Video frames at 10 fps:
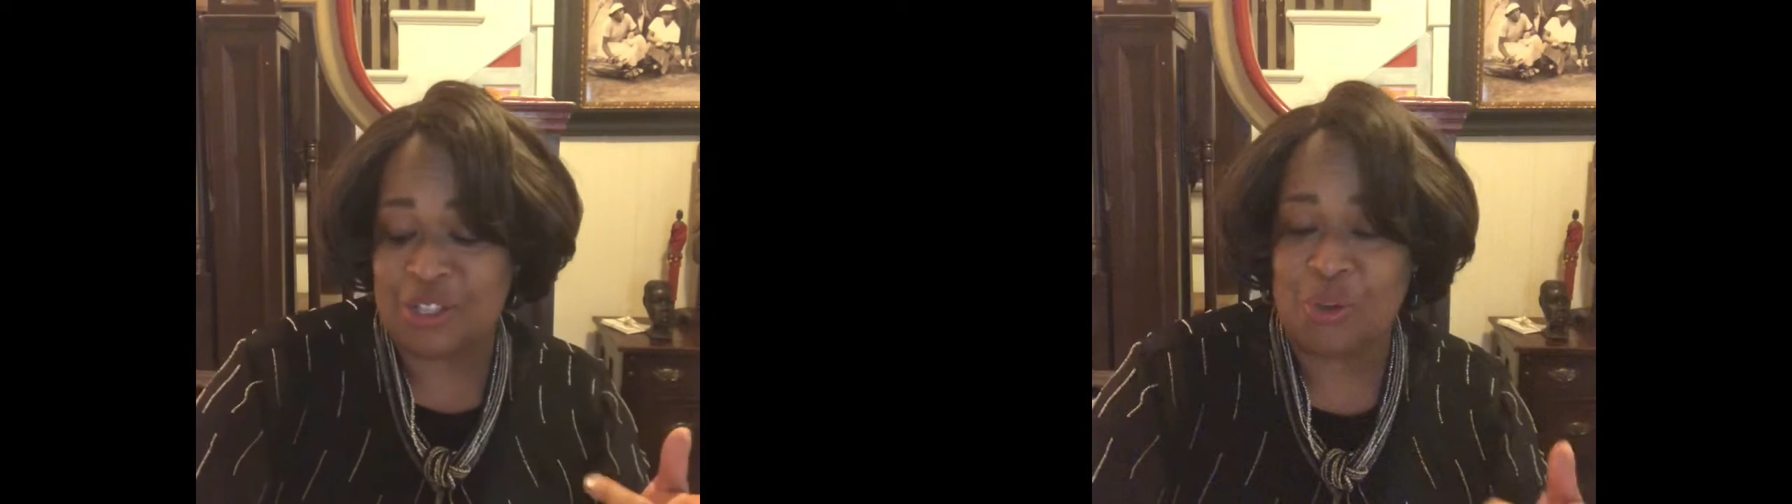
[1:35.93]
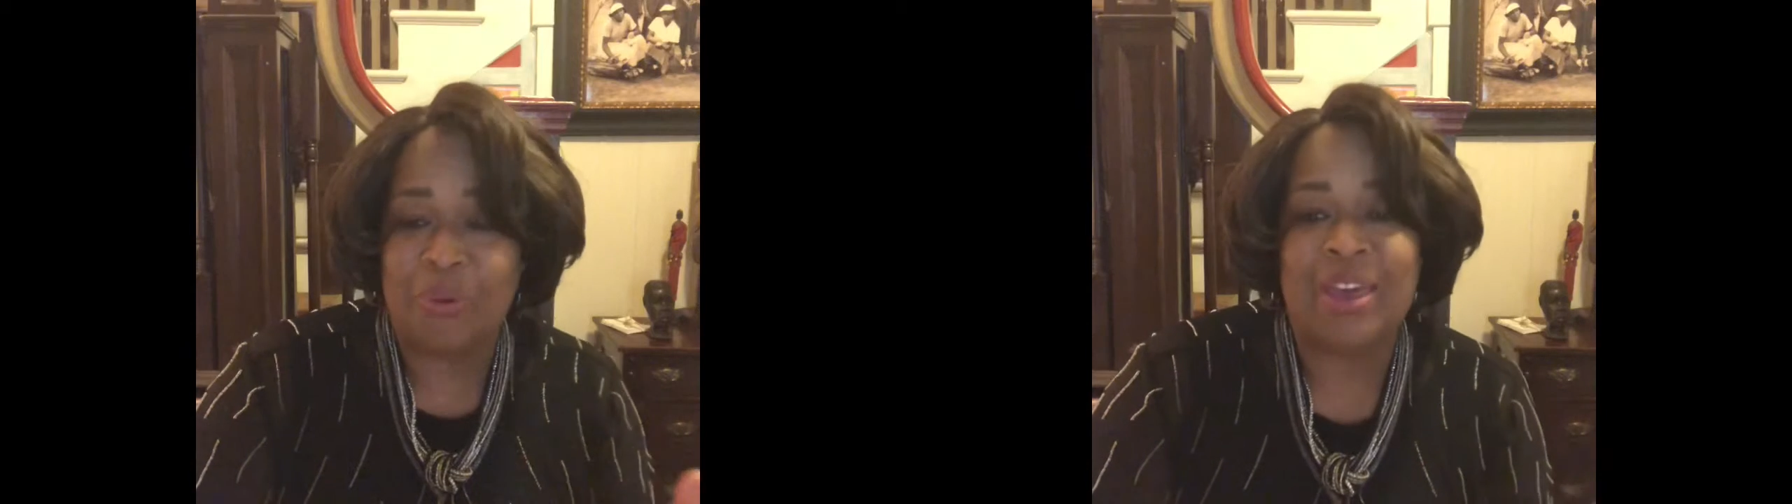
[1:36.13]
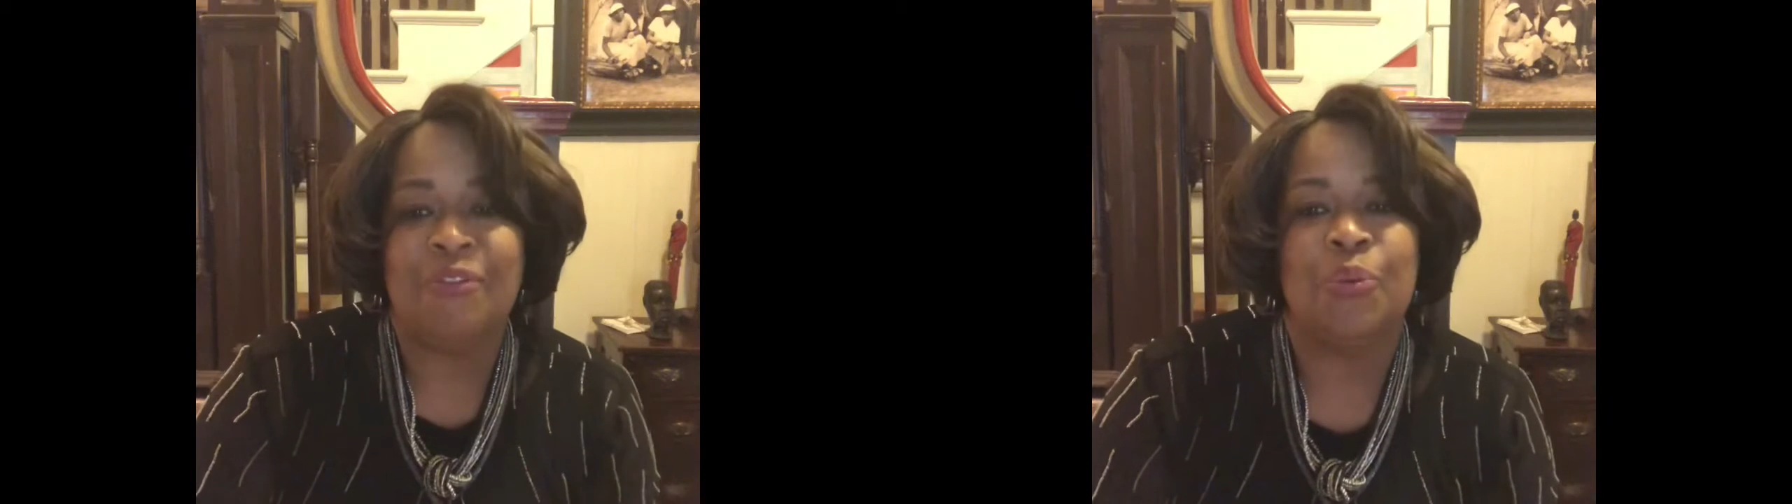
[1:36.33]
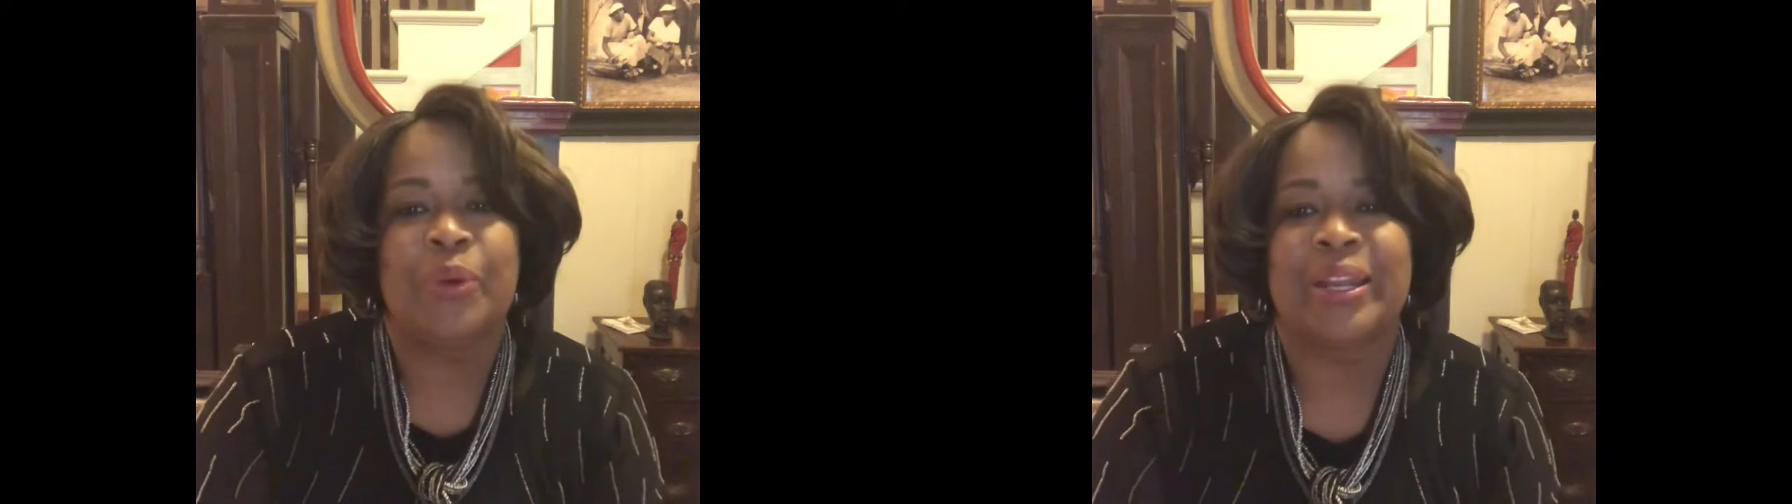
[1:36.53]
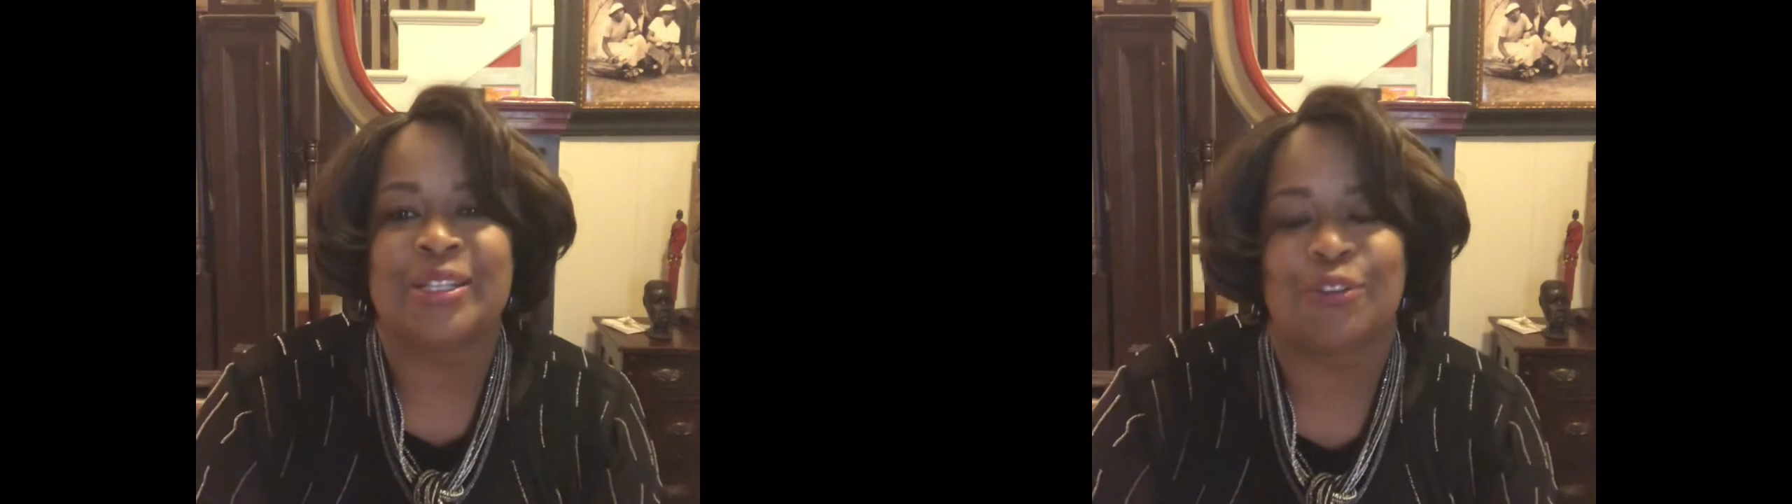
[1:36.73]
So even
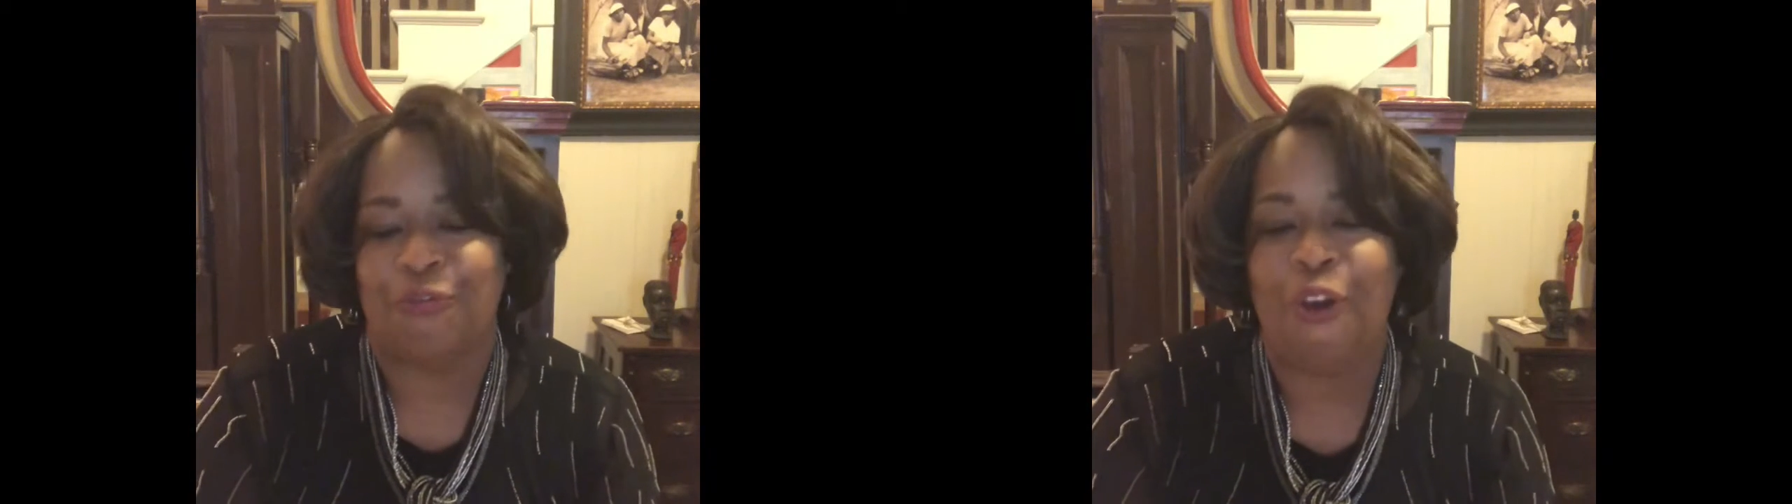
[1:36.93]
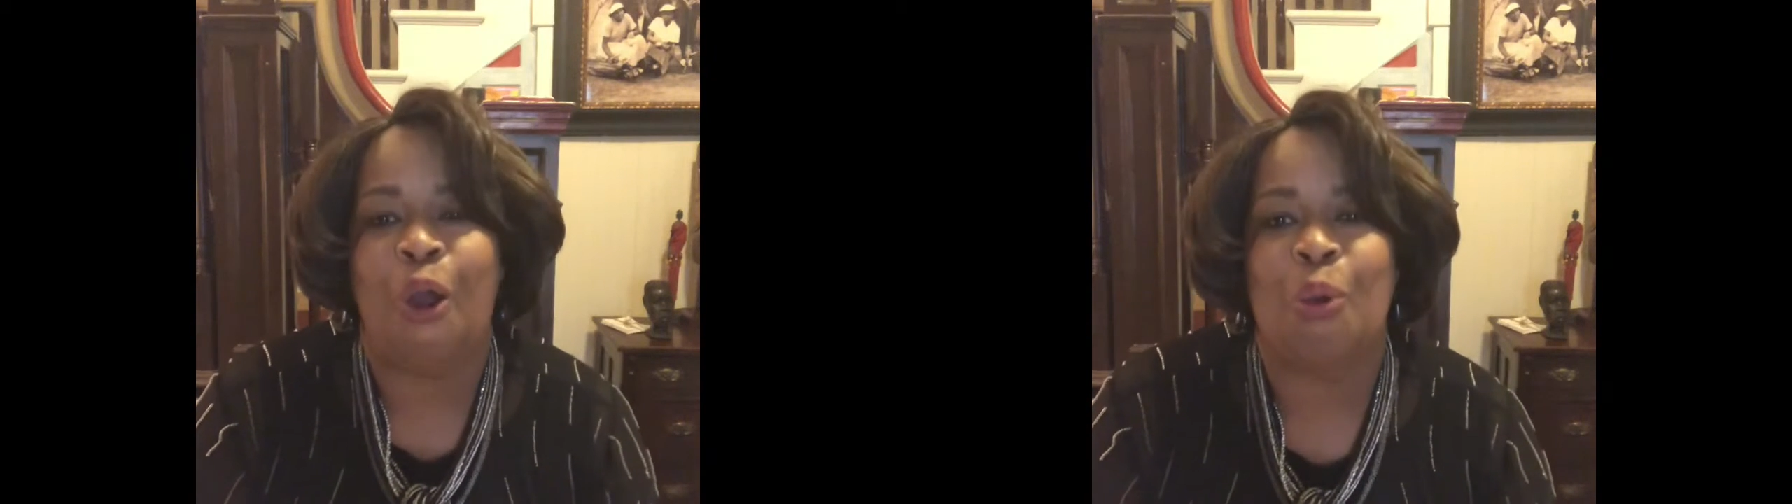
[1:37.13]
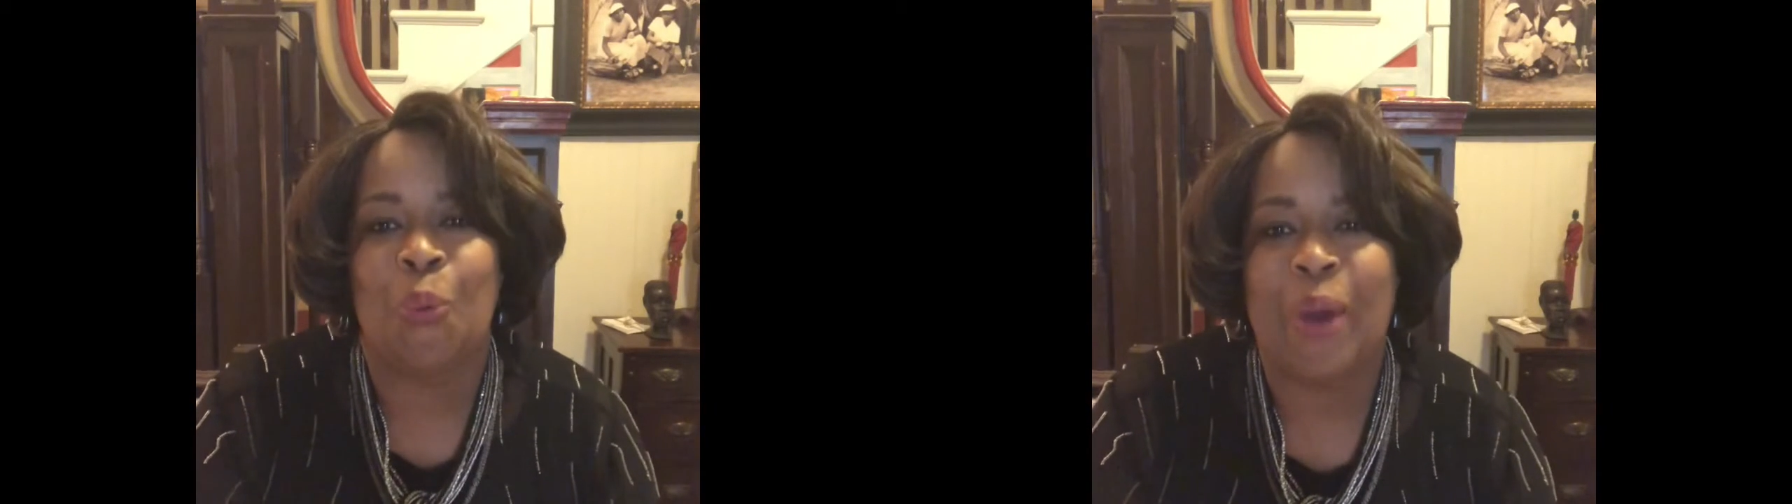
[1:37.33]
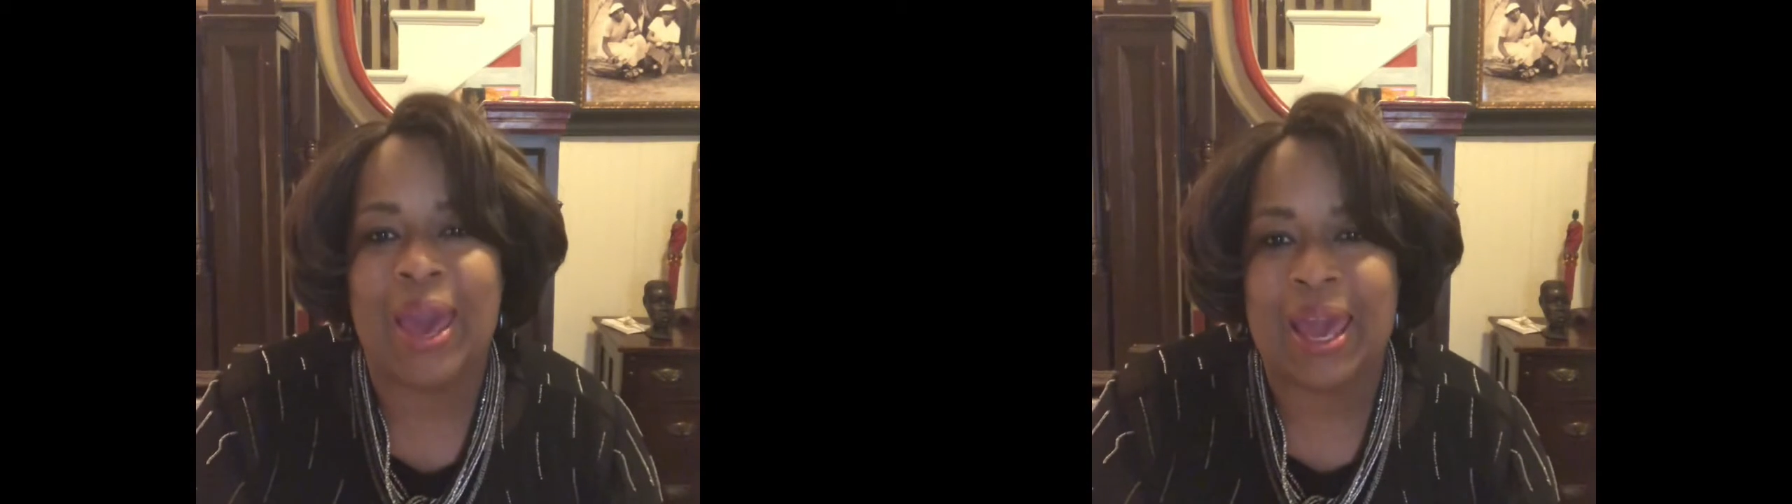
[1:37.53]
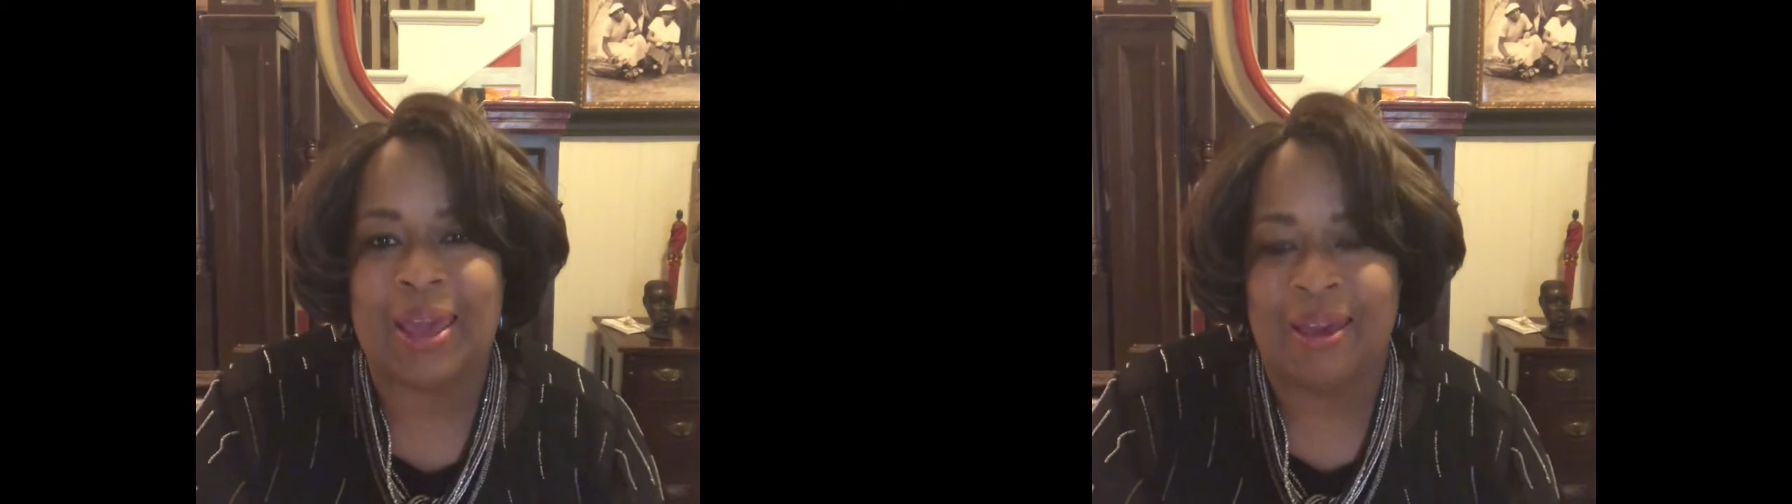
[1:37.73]
when it's far
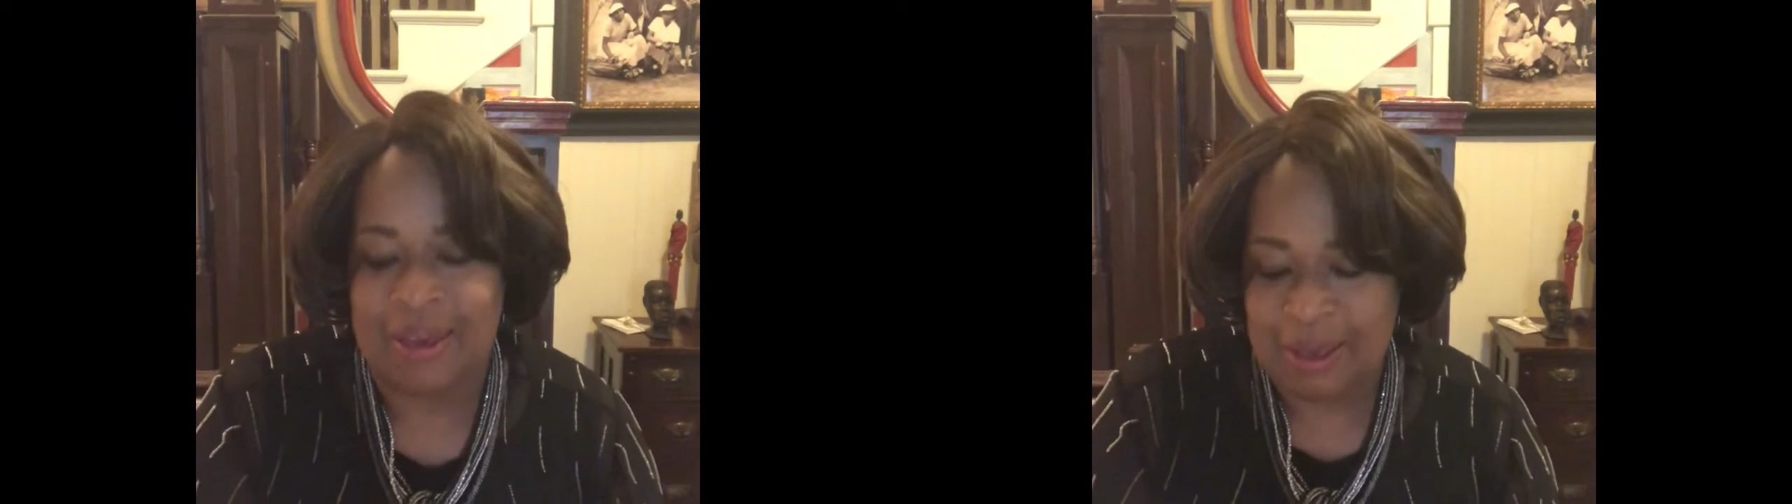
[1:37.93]
away,